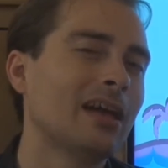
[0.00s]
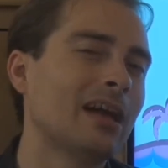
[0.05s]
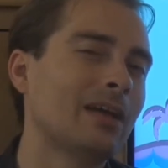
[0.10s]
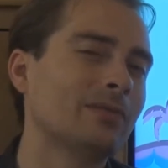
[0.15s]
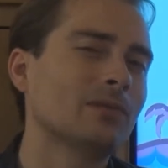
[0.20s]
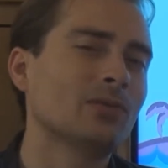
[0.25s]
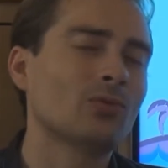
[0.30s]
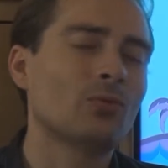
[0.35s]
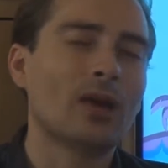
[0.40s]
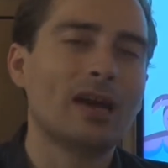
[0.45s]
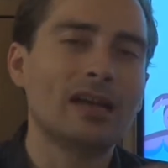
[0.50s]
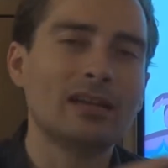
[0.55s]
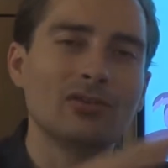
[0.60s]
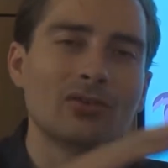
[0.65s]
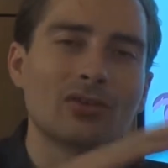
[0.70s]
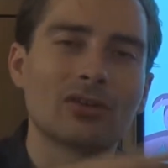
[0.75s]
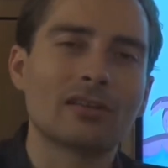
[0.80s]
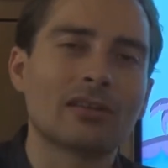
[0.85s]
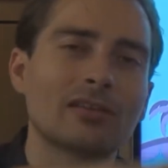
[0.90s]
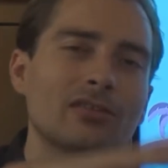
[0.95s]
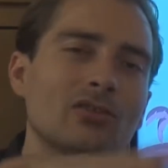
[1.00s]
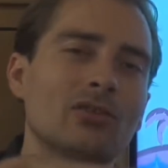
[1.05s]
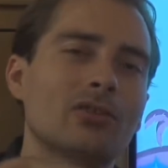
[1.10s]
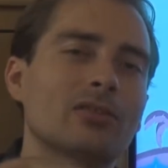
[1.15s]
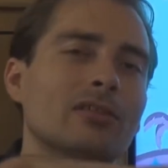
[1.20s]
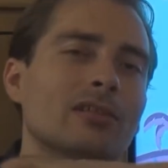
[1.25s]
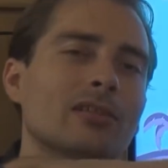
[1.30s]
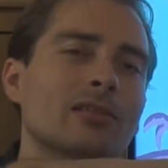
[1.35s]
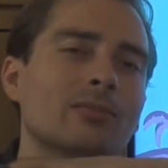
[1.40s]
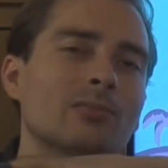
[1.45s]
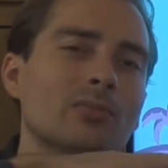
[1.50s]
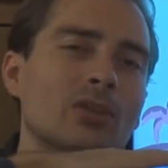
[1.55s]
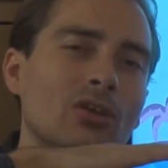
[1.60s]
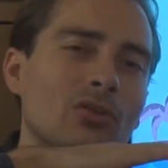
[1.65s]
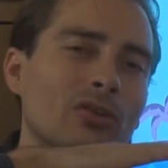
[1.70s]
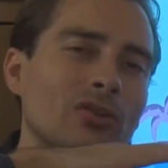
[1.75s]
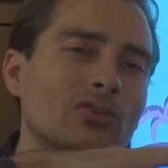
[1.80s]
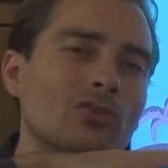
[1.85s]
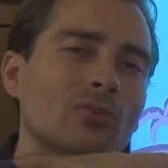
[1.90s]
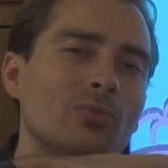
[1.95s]
After a while you are
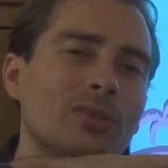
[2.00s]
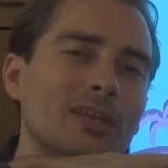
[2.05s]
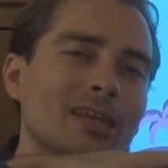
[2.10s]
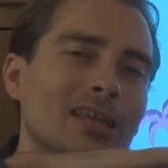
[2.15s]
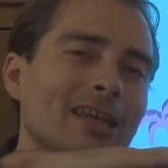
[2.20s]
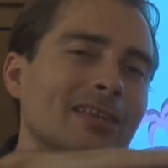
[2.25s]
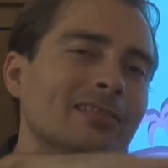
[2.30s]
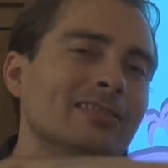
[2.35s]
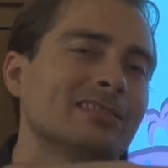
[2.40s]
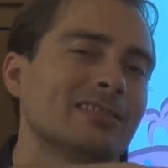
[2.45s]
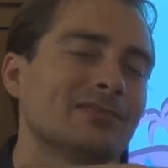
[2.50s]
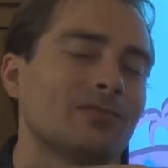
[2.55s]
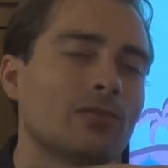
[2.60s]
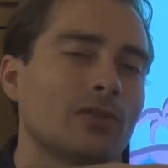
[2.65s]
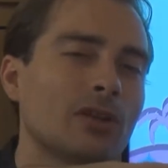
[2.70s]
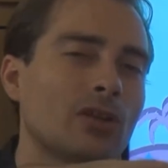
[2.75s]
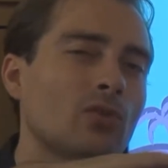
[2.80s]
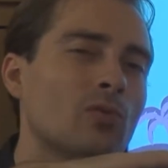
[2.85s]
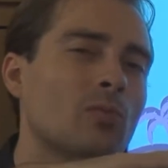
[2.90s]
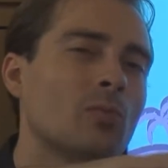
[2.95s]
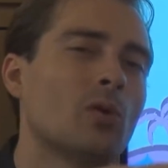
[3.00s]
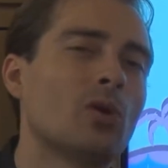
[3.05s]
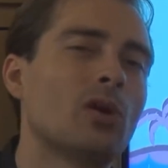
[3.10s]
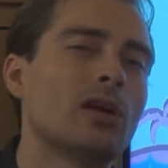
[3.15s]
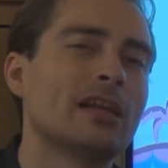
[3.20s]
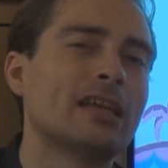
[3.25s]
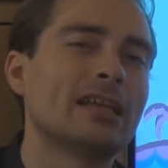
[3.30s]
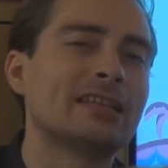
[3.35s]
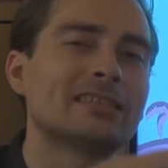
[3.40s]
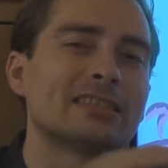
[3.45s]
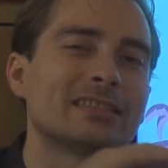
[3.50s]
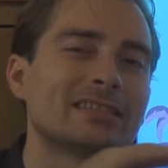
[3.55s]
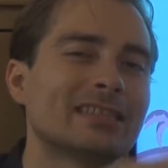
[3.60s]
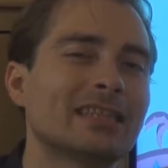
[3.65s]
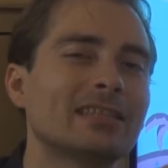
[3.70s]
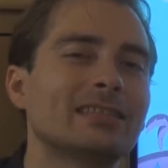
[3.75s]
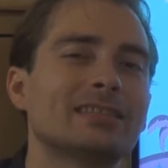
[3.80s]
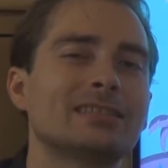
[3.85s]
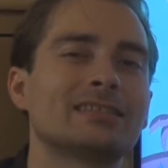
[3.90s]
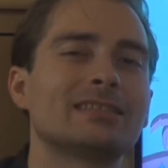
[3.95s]
going to be in the flow more or less, and
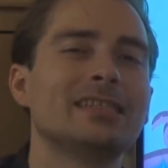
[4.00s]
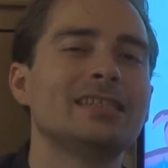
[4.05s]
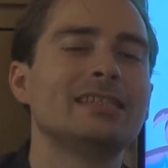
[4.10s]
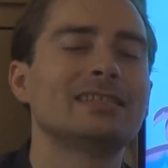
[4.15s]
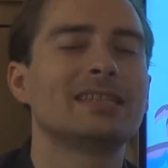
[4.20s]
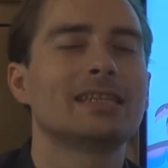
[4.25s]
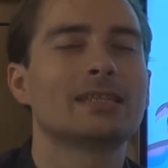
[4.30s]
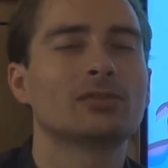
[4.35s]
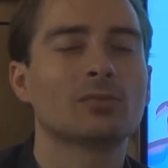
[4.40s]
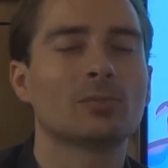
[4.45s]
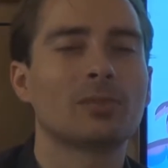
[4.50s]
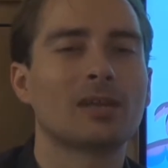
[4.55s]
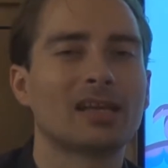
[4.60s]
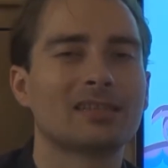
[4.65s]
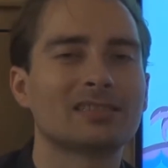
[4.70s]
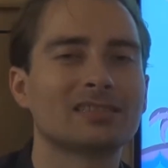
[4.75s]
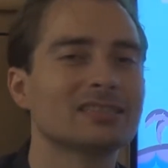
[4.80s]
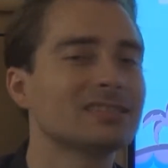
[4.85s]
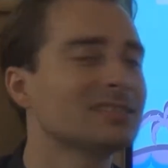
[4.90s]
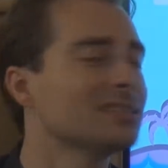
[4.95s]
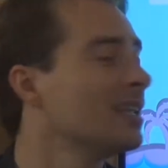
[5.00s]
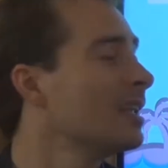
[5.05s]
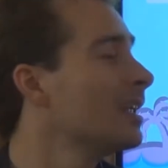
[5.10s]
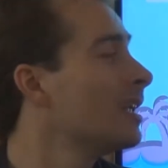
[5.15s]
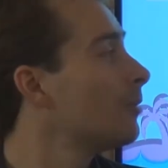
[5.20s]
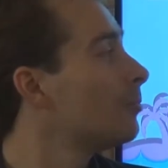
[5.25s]
then it's easier to play this.